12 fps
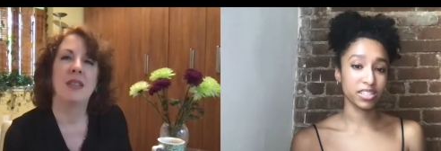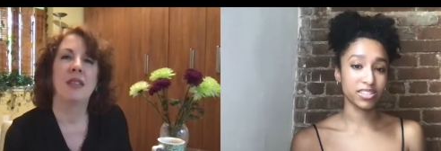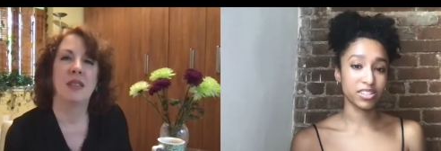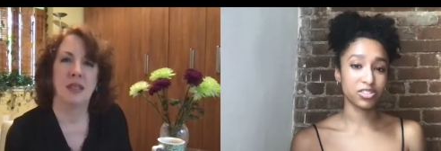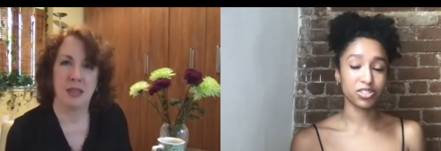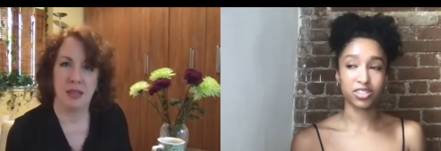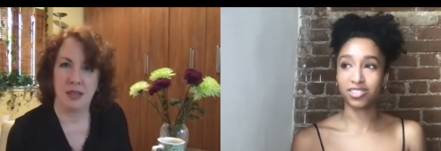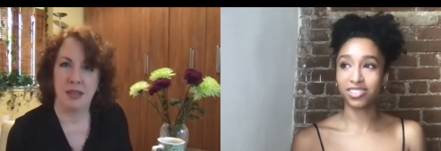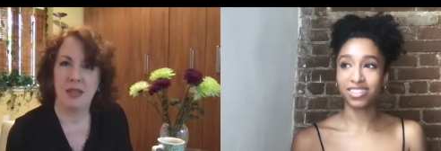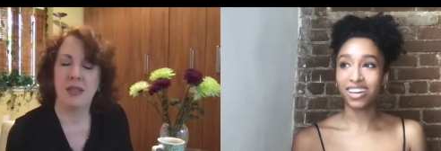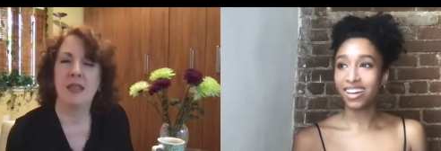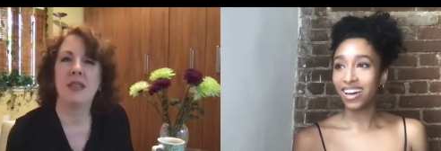Speaker 1: It's just,
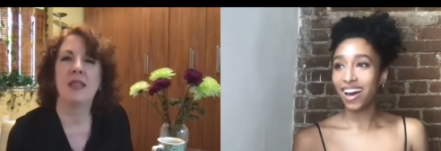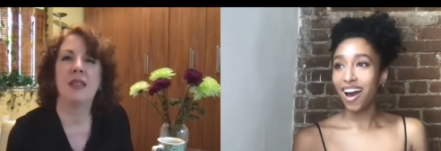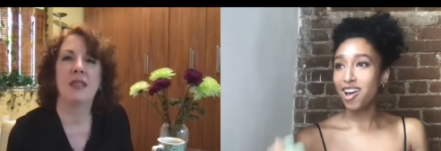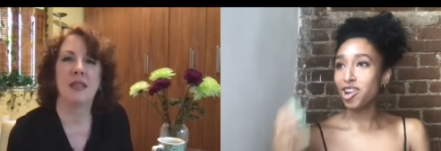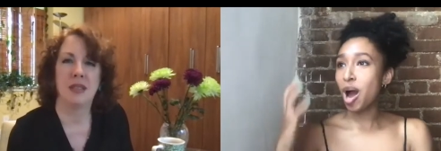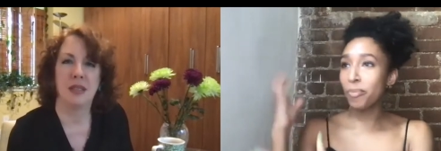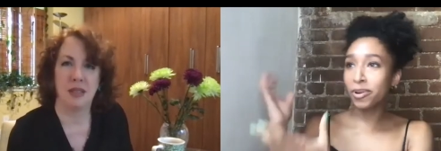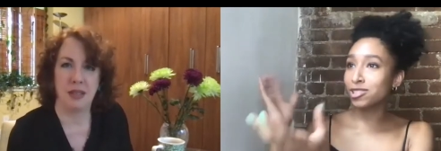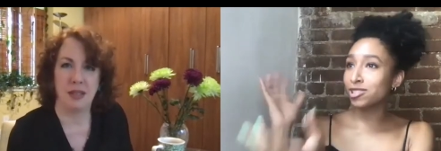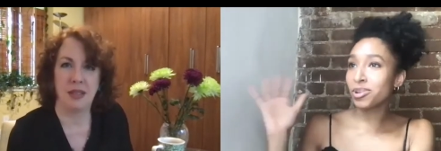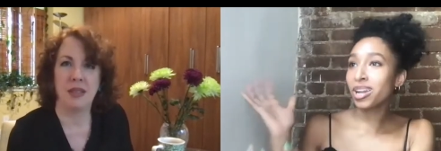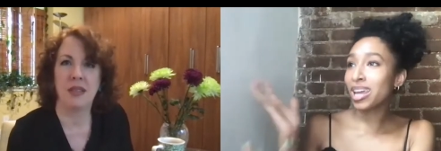an
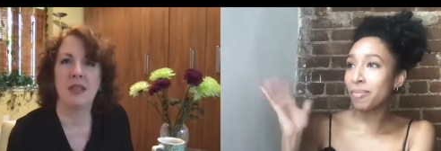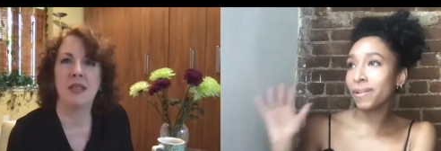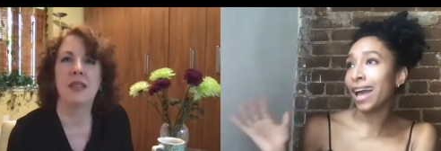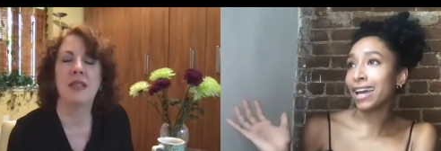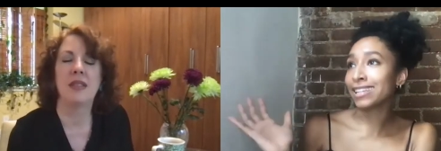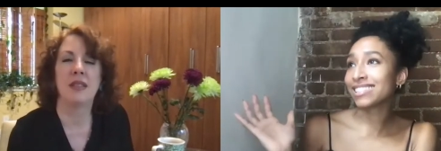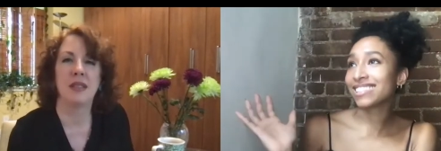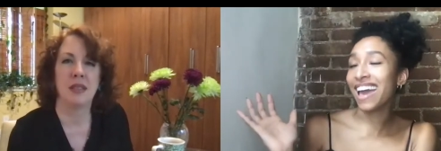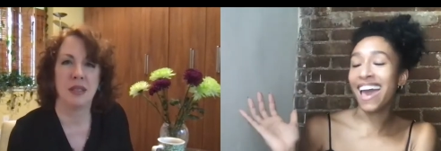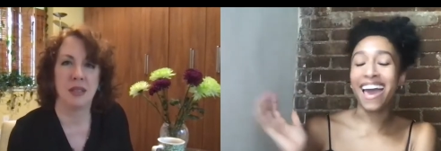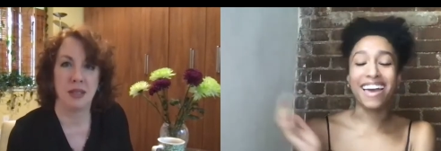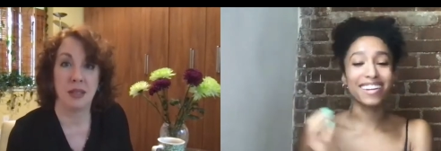opportunity place
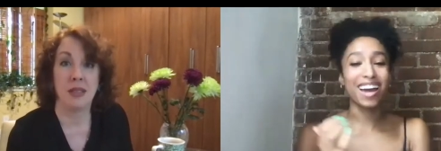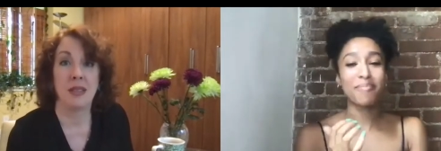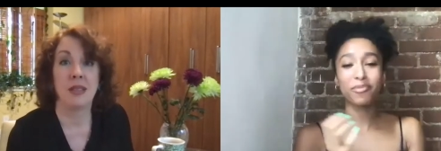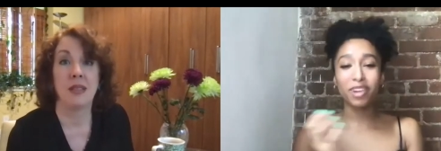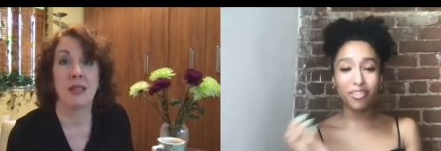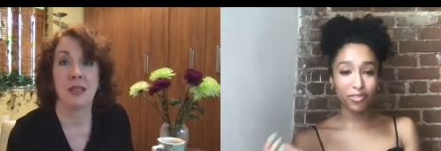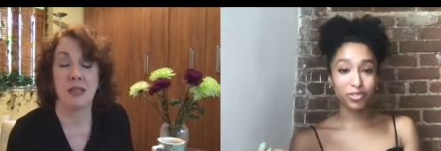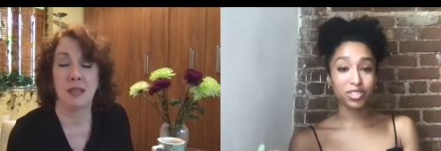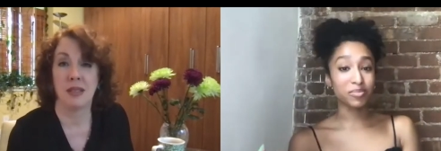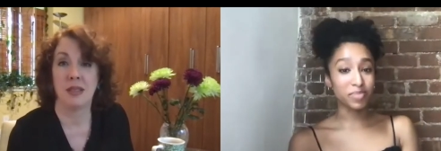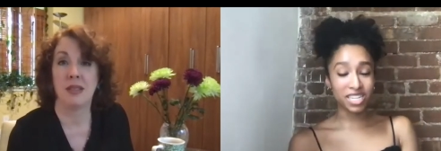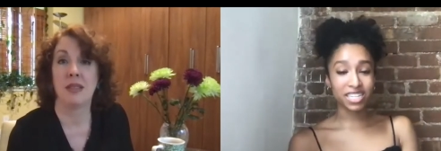and i'm grateful to
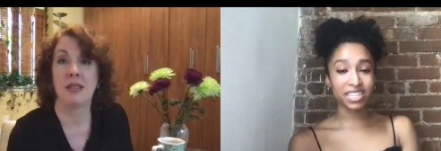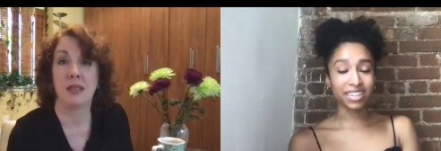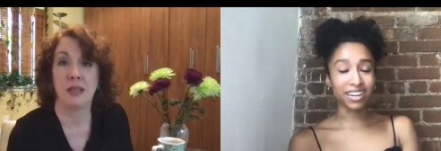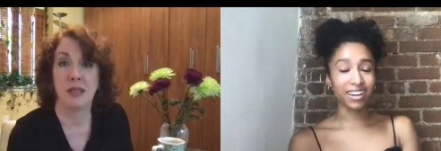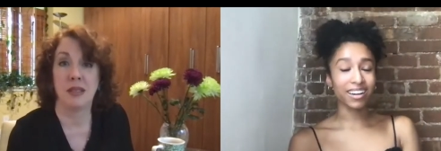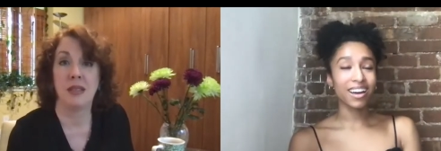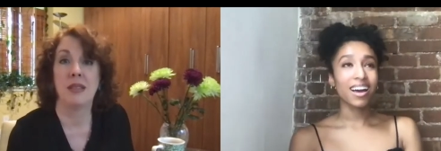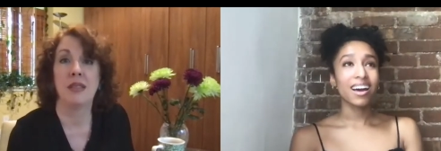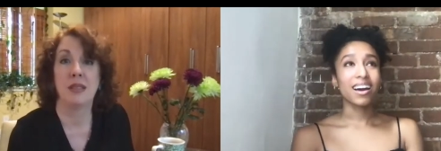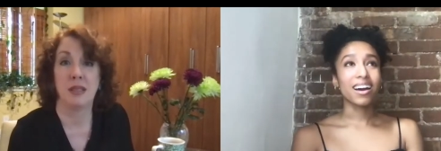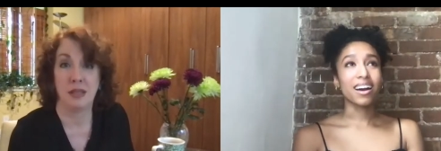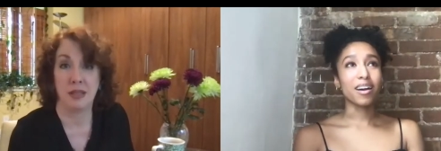be here
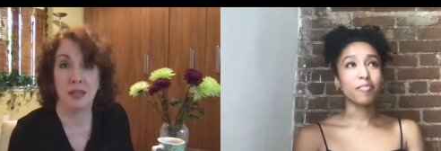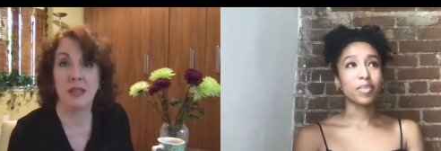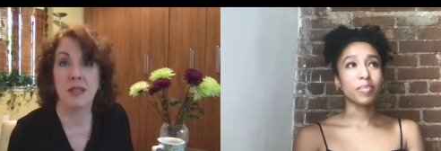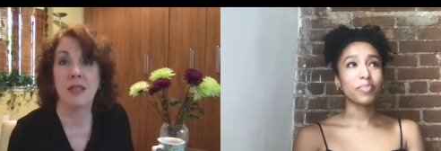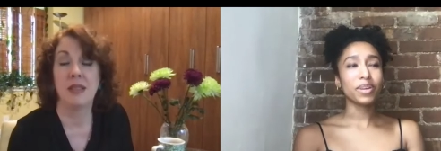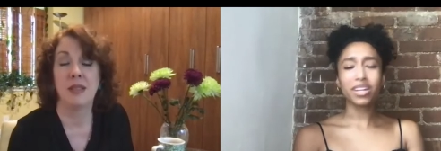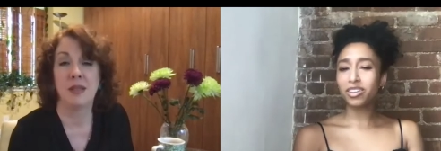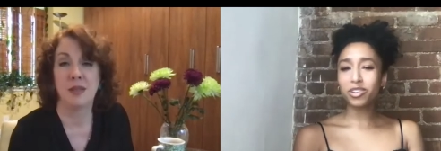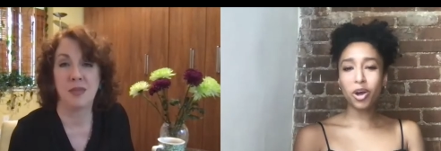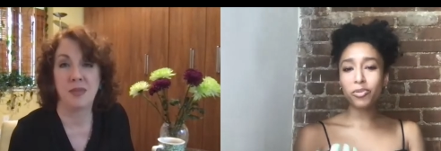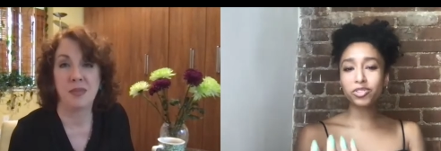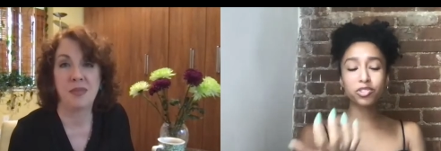um, but you
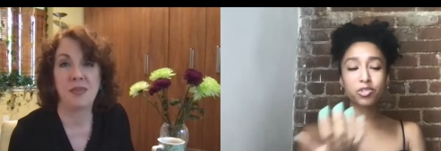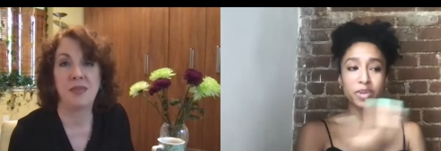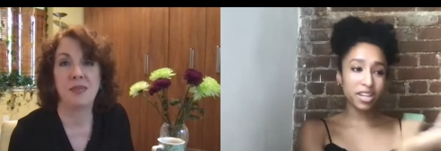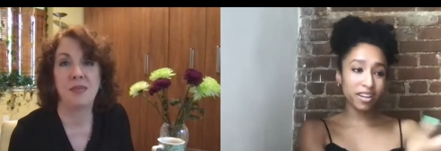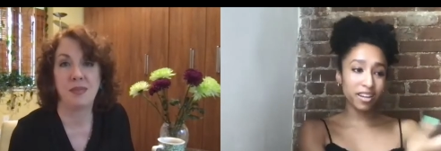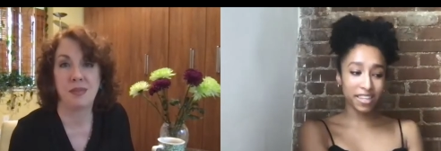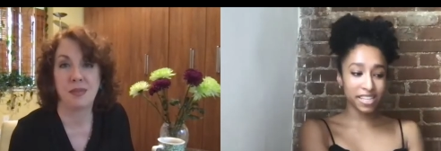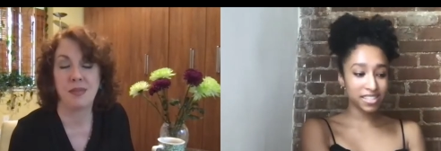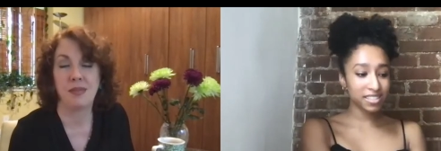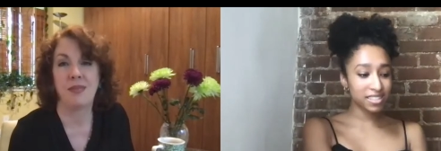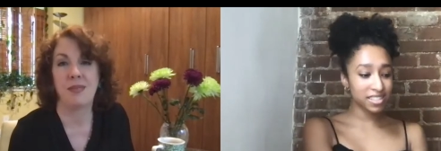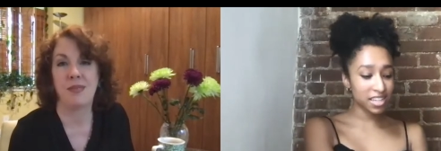know doing these
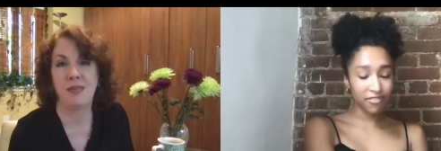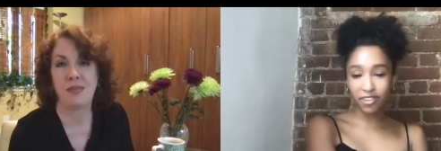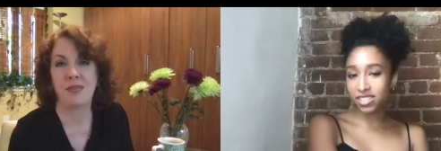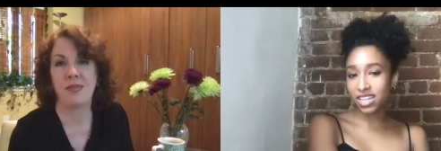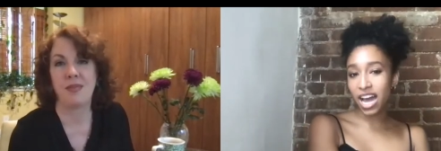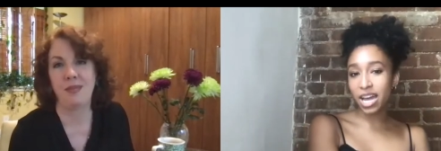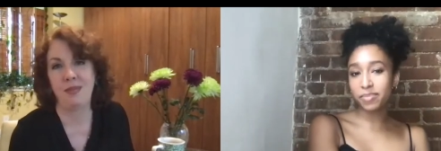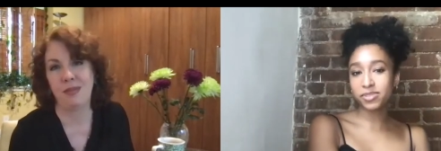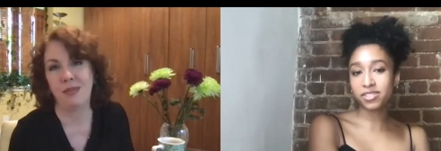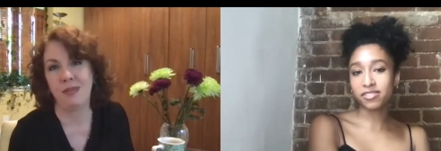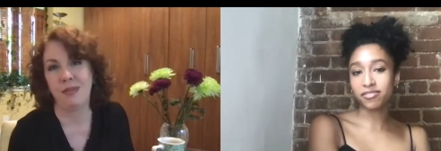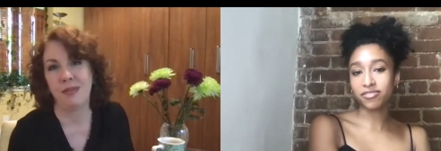different types
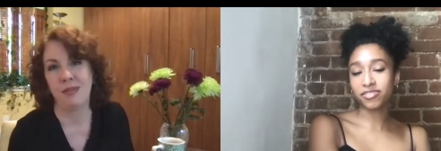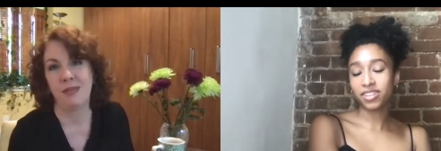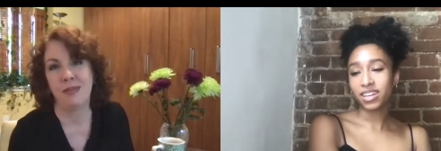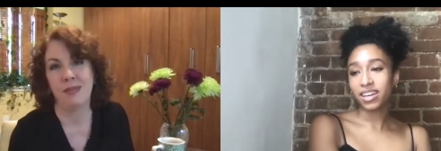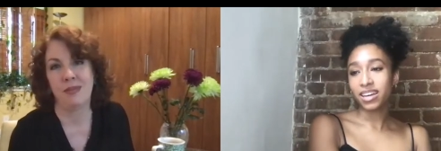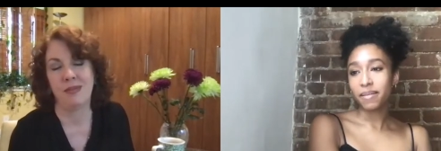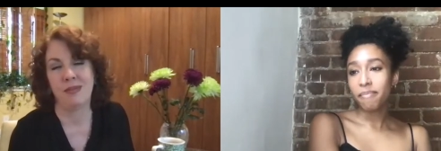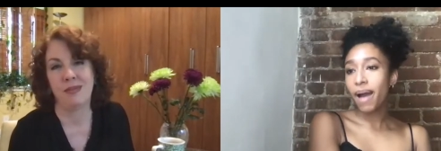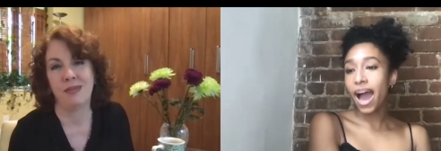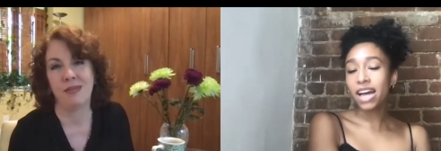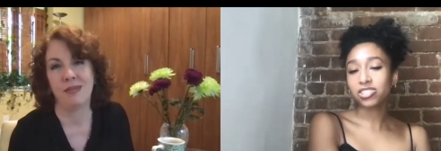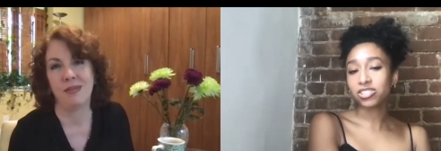of
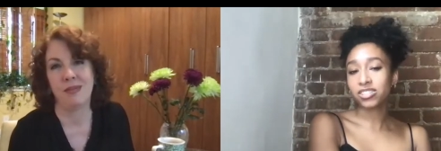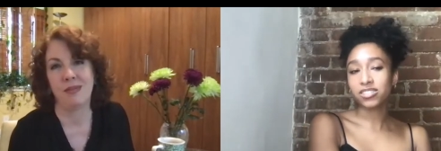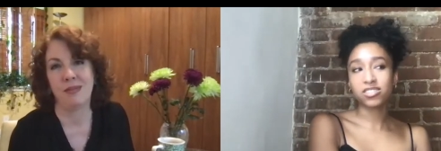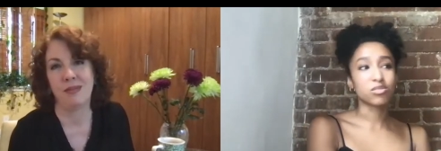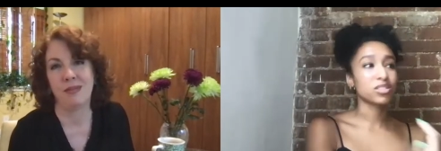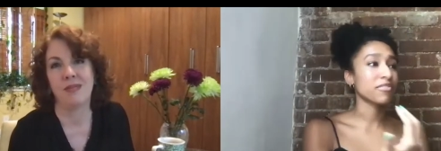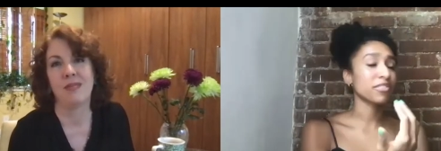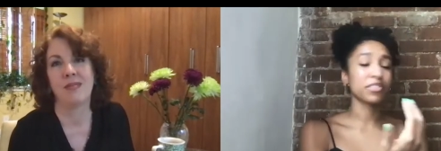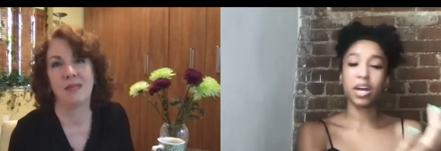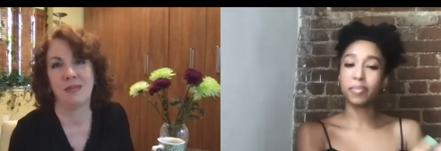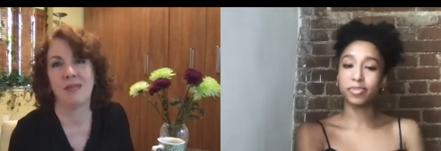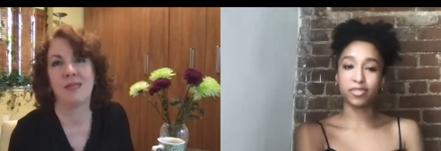passions, different types of